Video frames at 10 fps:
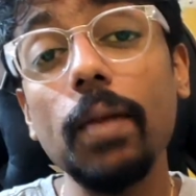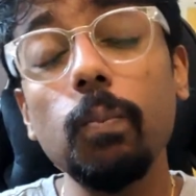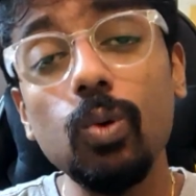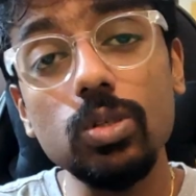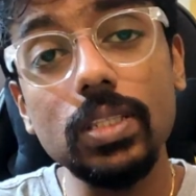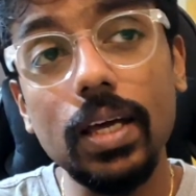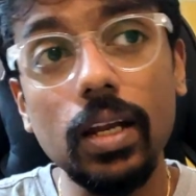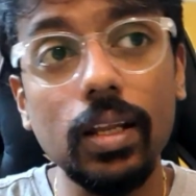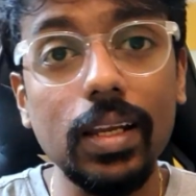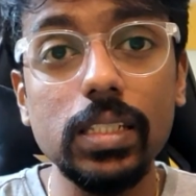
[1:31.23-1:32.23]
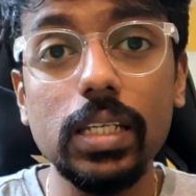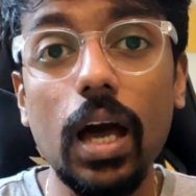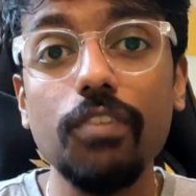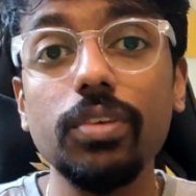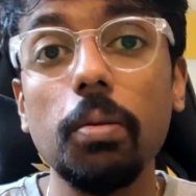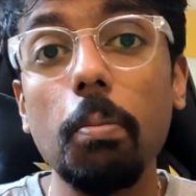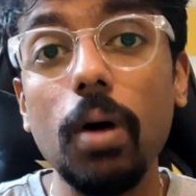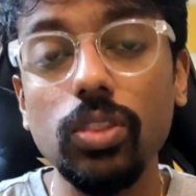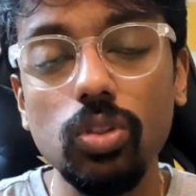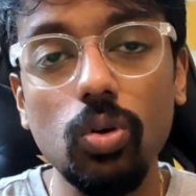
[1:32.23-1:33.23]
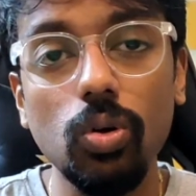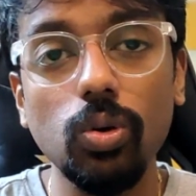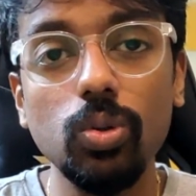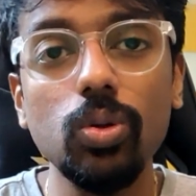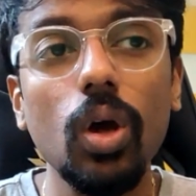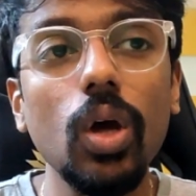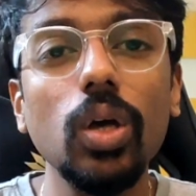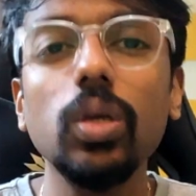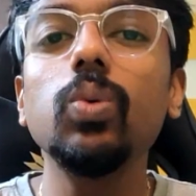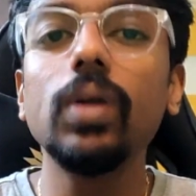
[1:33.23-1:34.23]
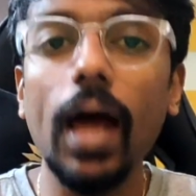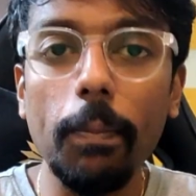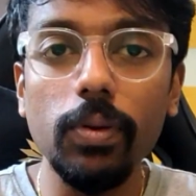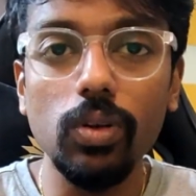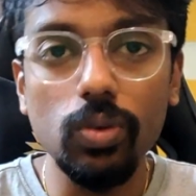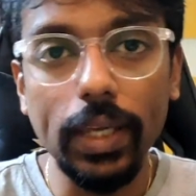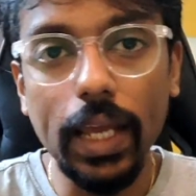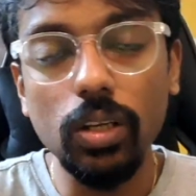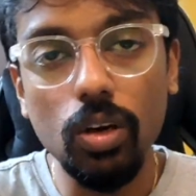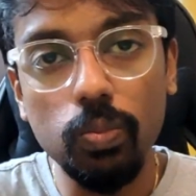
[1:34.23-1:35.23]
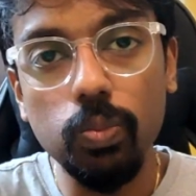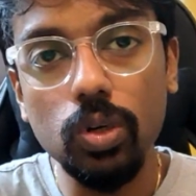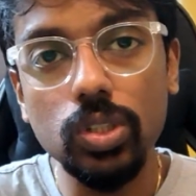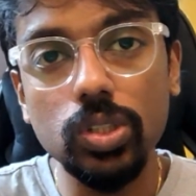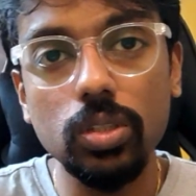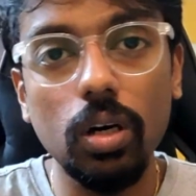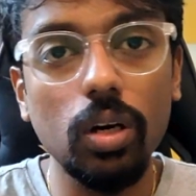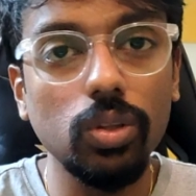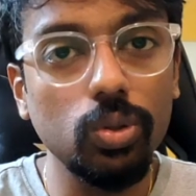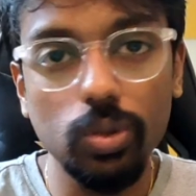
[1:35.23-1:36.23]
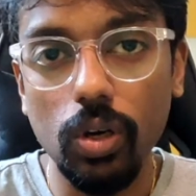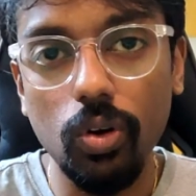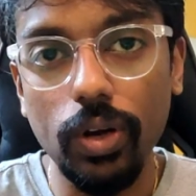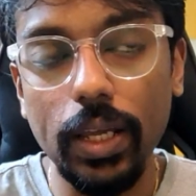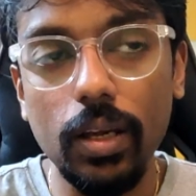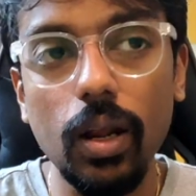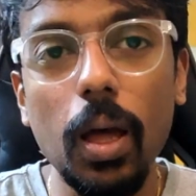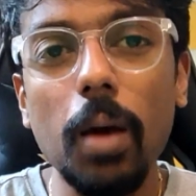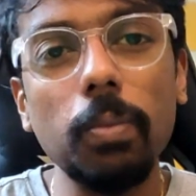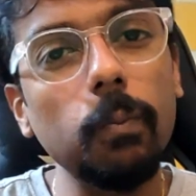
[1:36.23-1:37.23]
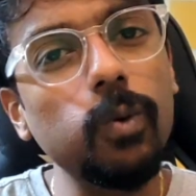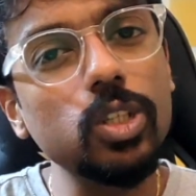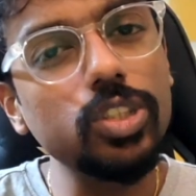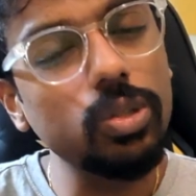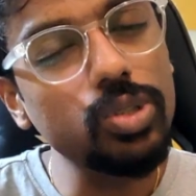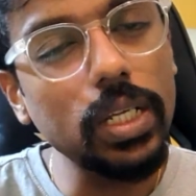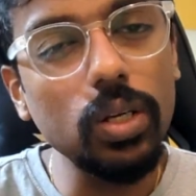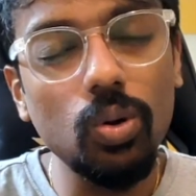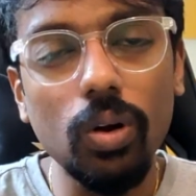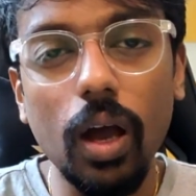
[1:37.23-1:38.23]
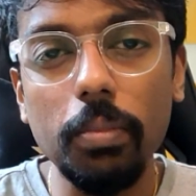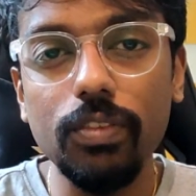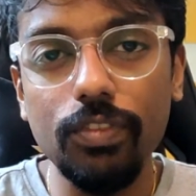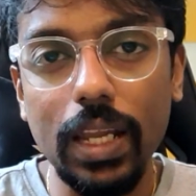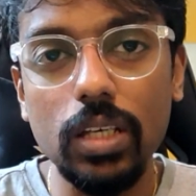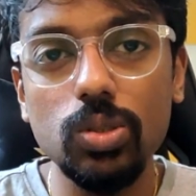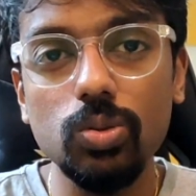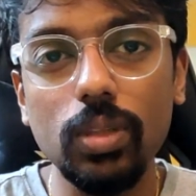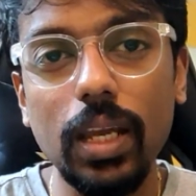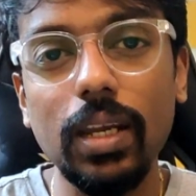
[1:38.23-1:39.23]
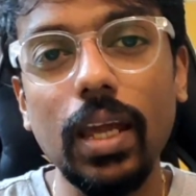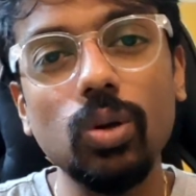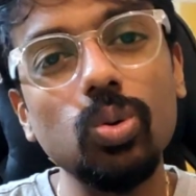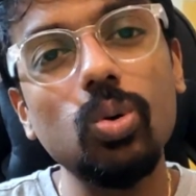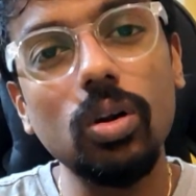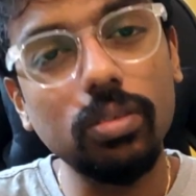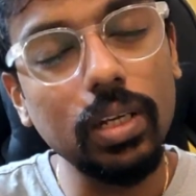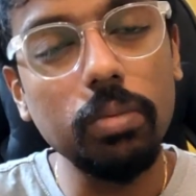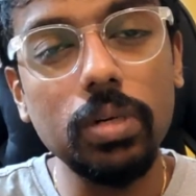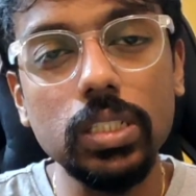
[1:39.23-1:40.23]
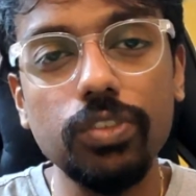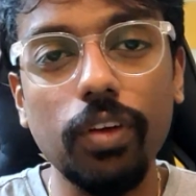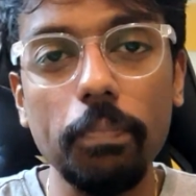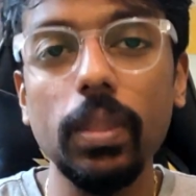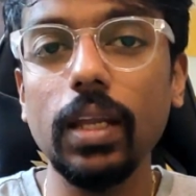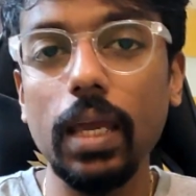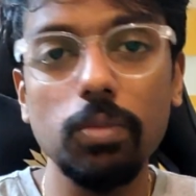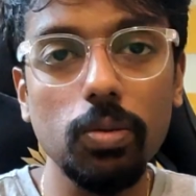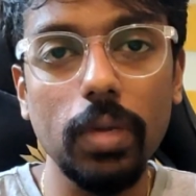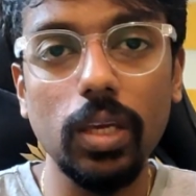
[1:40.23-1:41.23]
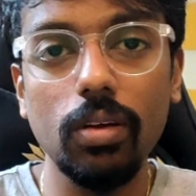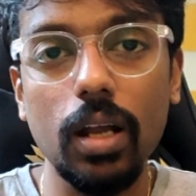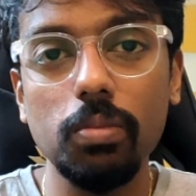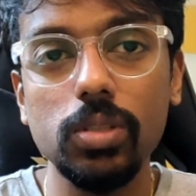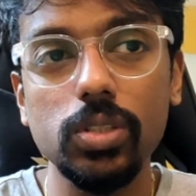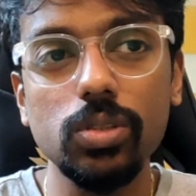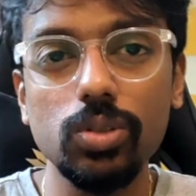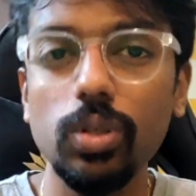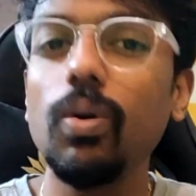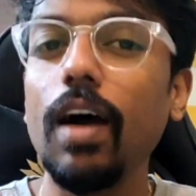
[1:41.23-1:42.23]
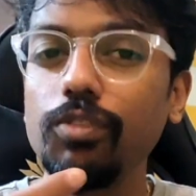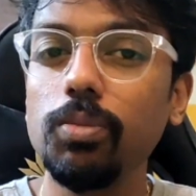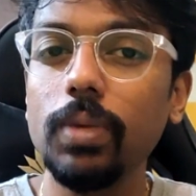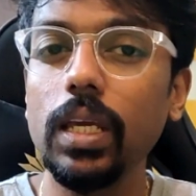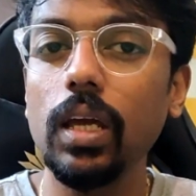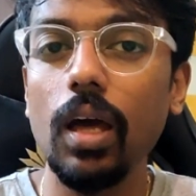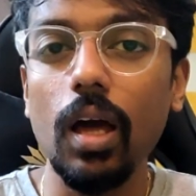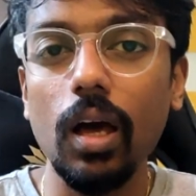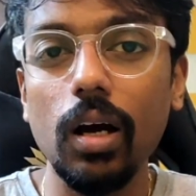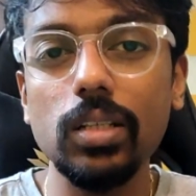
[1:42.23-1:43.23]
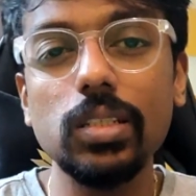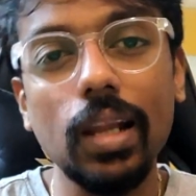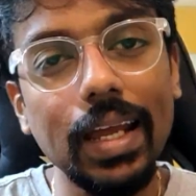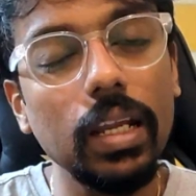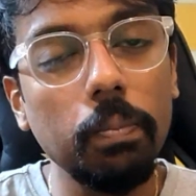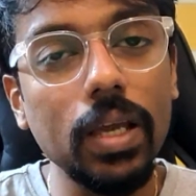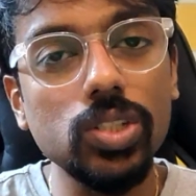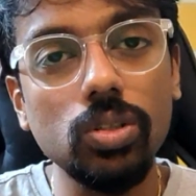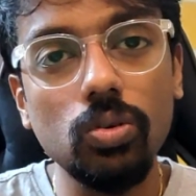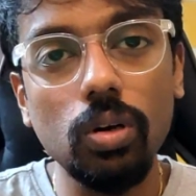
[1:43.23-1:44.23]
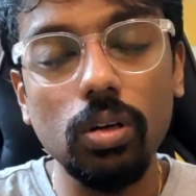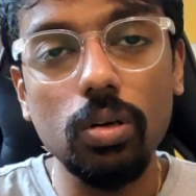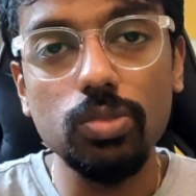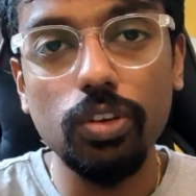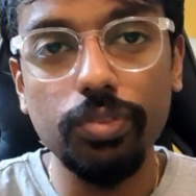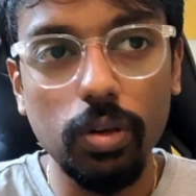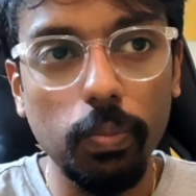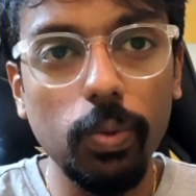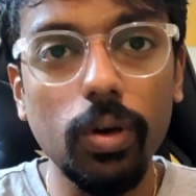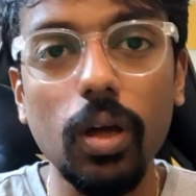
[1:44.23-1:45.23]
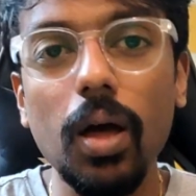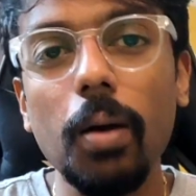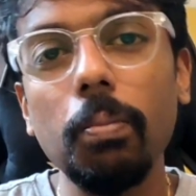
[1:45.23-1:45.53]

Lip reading: And post that, let's say after a month or two, you will happen to get your books through the courier. But books usually don't come in very soon. They take 2 or 3 months from the time you make your admission. So you have to be slightly patient on terms of your book.